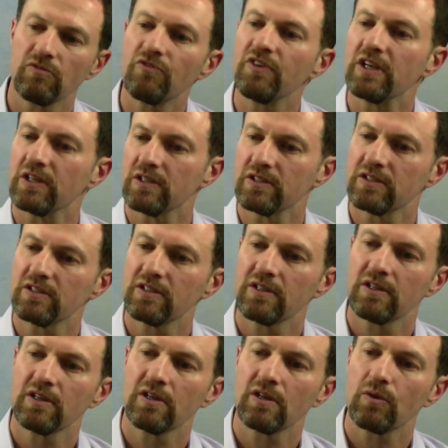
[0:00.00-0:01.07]
field
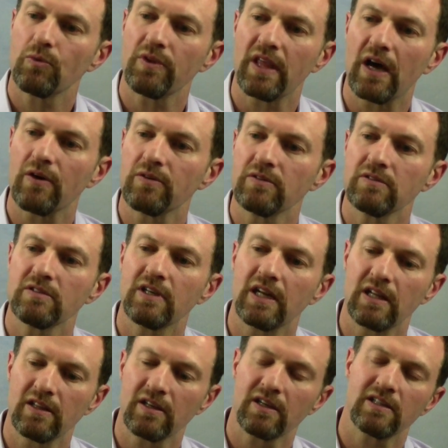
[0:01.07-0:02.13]
without
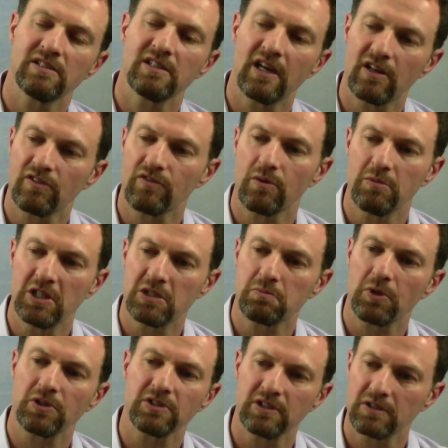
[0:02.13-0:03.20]
getting the consent from each
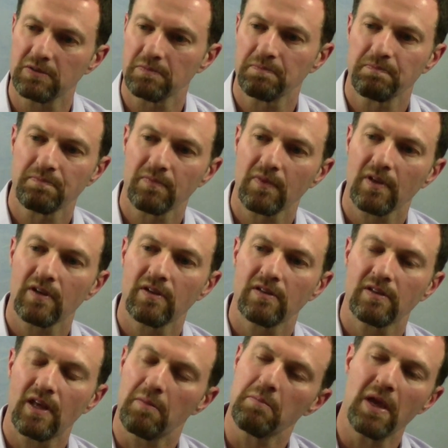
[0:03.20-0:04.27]
person.
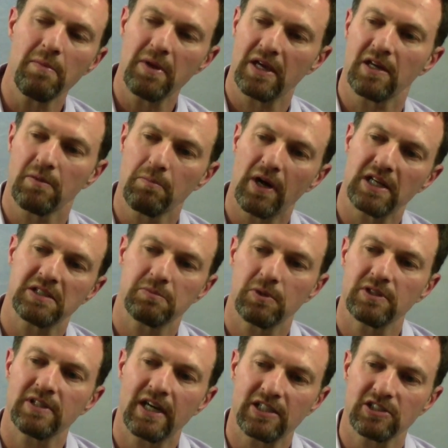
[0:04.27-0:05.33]
That may make it impossible
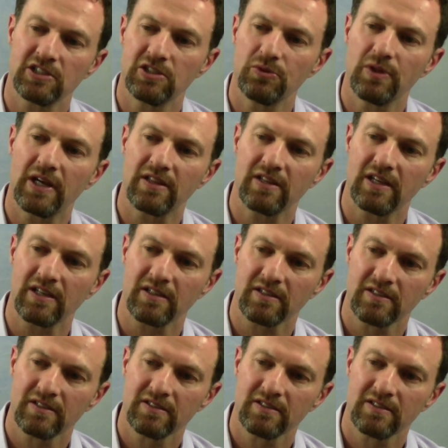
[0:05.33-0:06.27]
to actually do that thing.